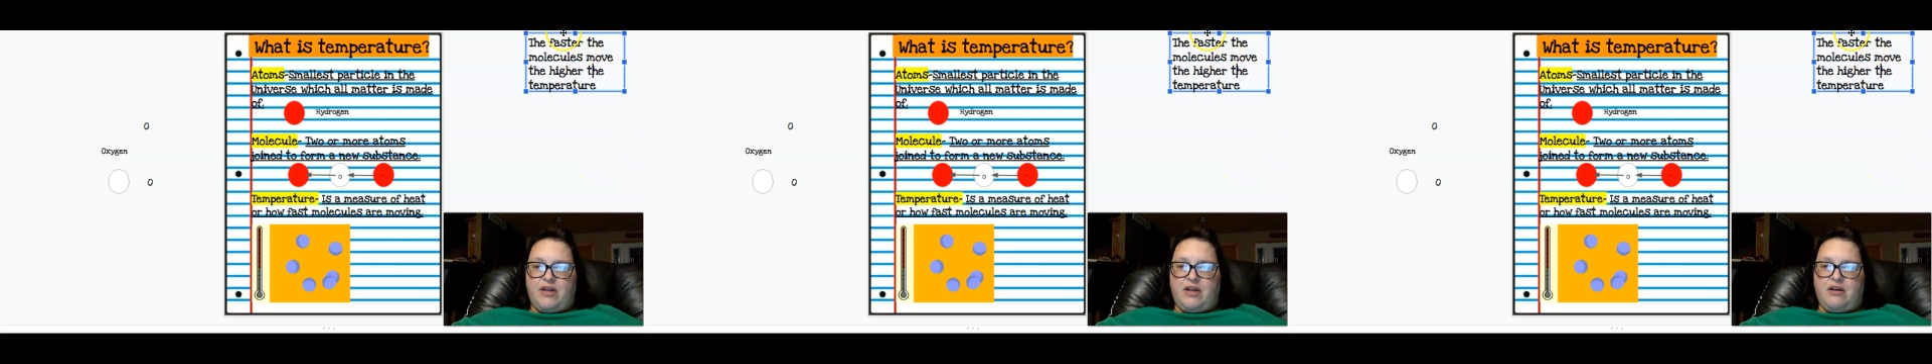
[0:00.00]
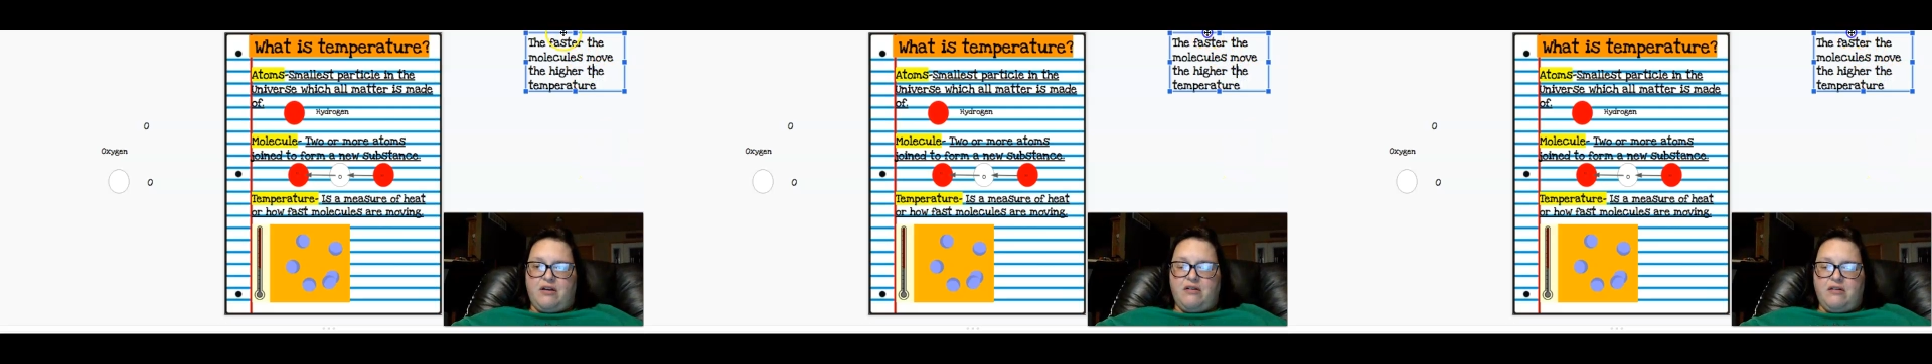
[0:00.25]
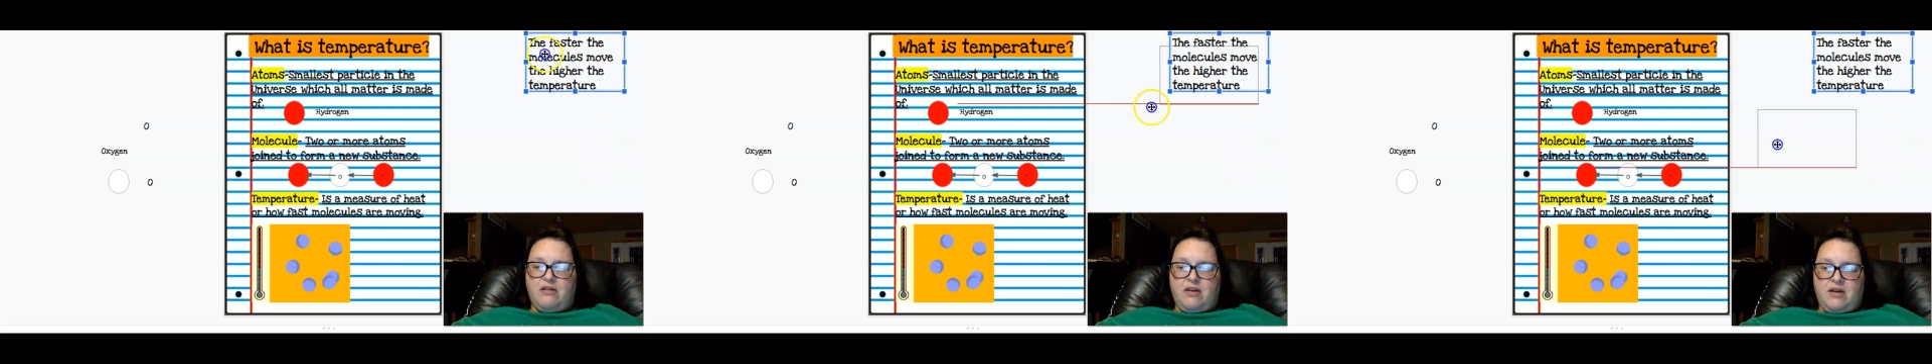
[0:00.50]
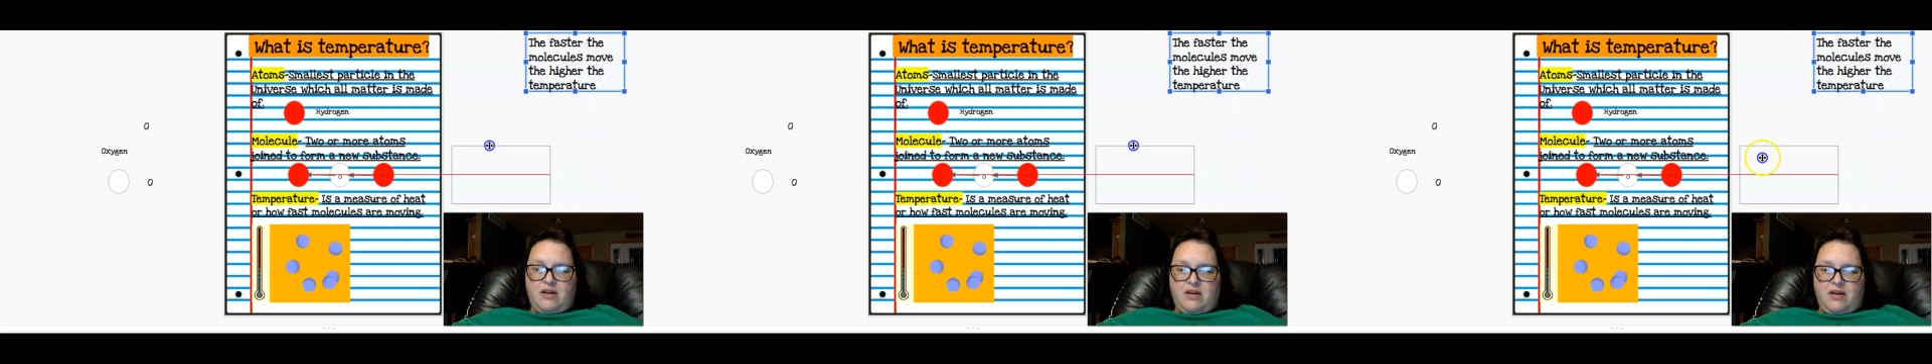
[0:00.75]
here,
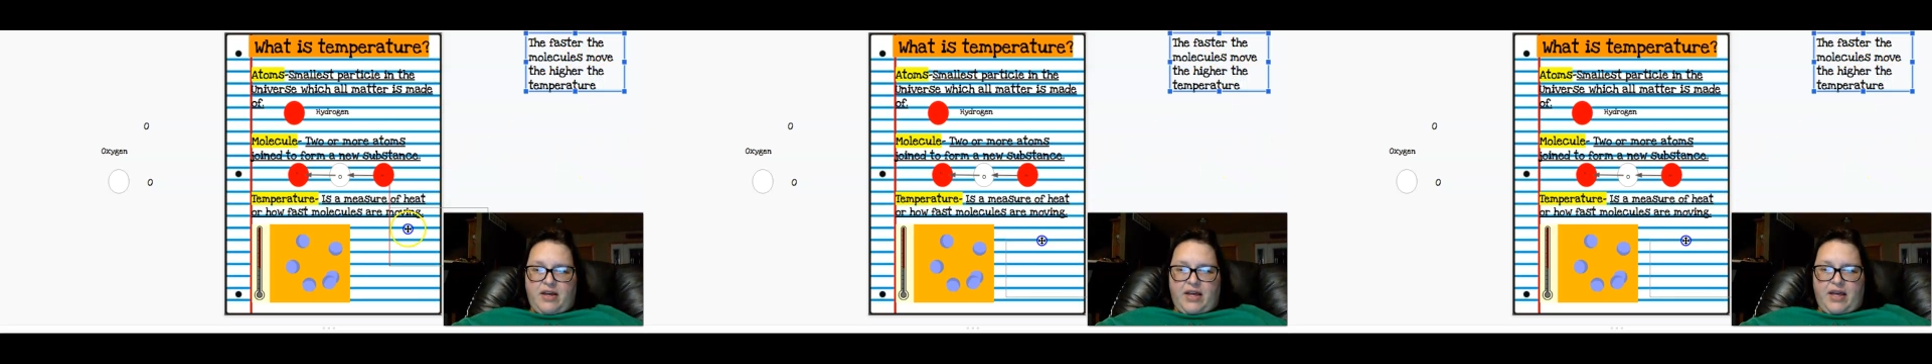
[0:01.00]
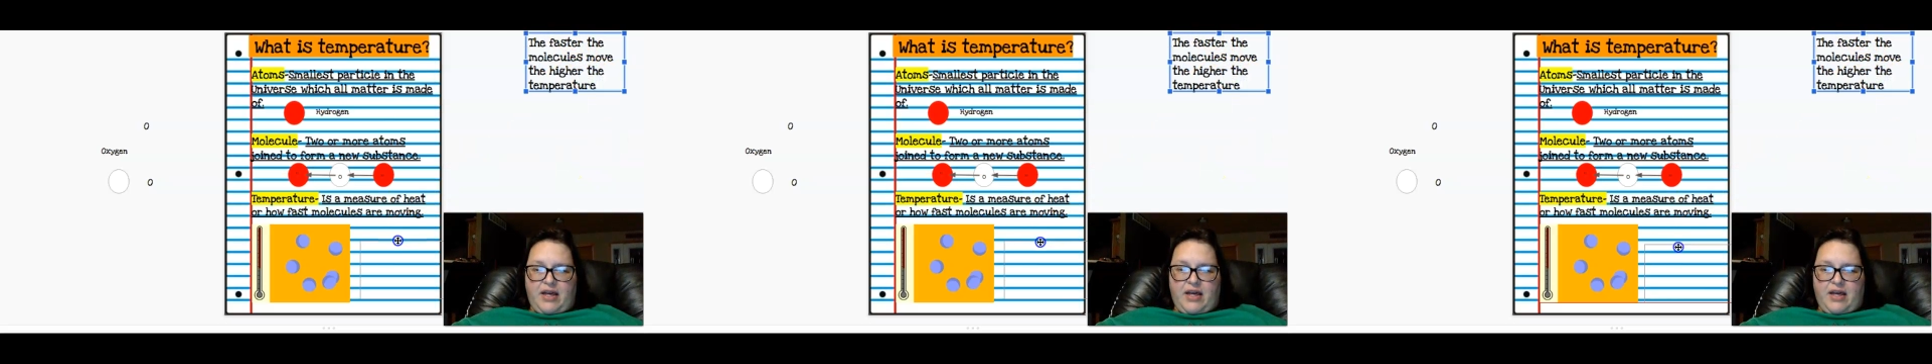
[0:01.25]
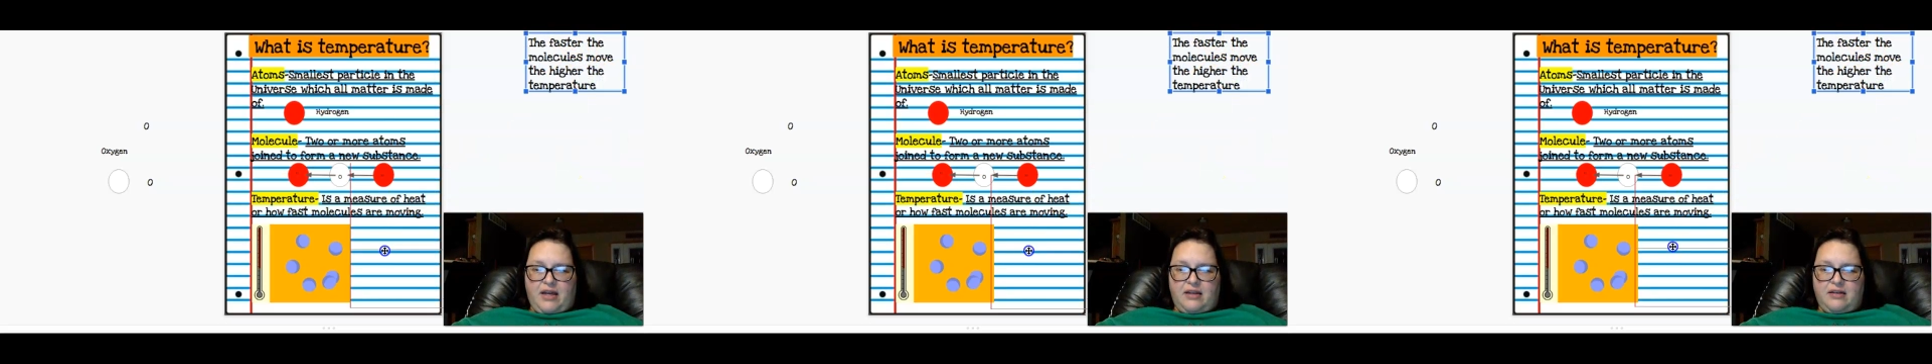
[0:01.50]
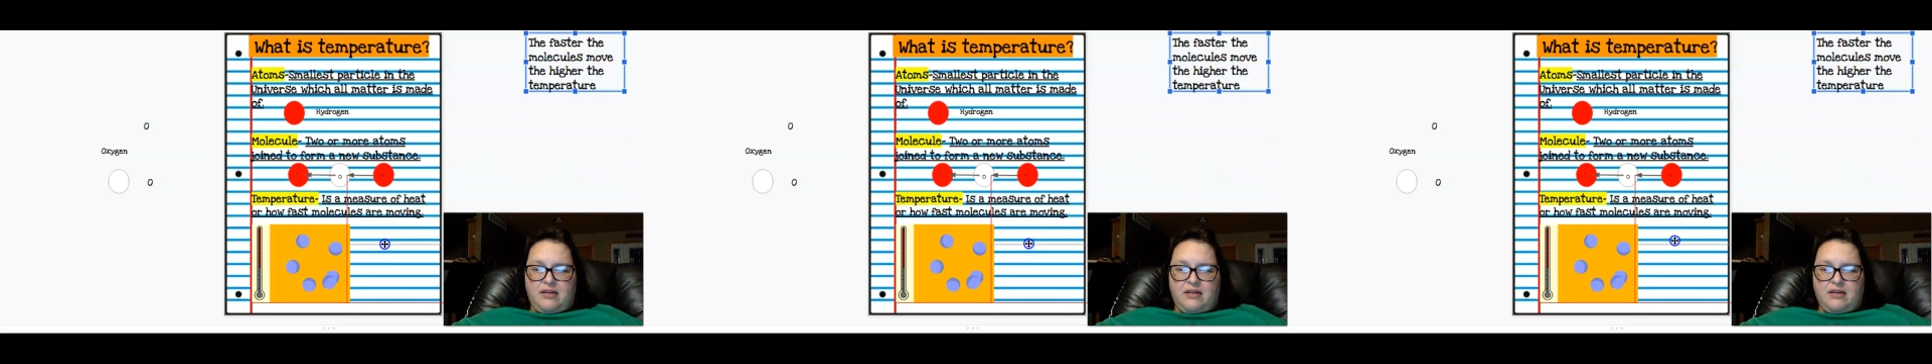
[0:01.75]

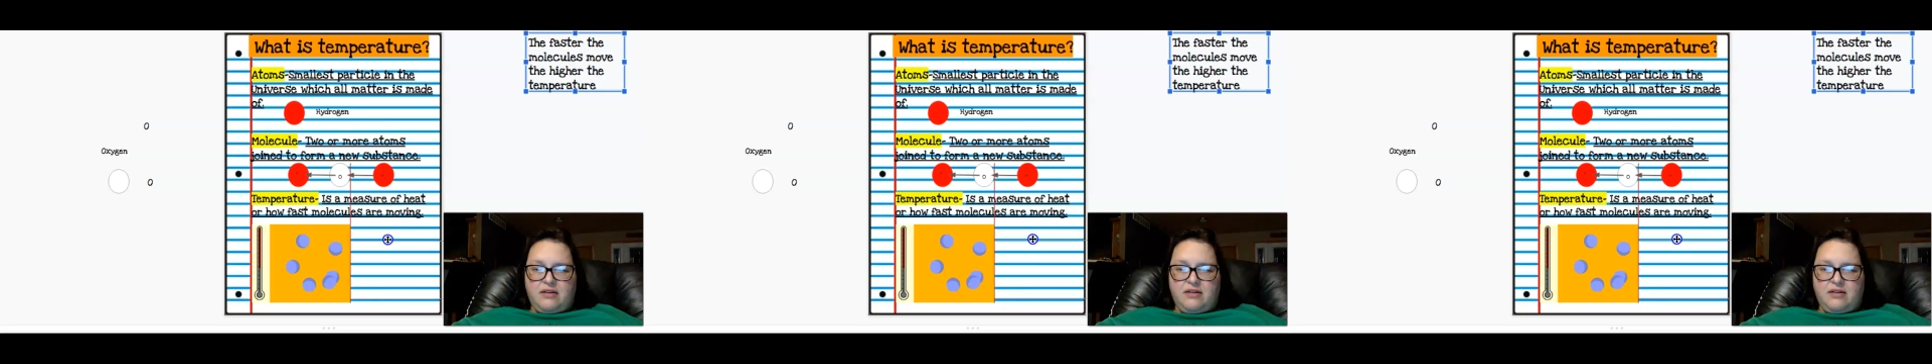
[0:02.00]
and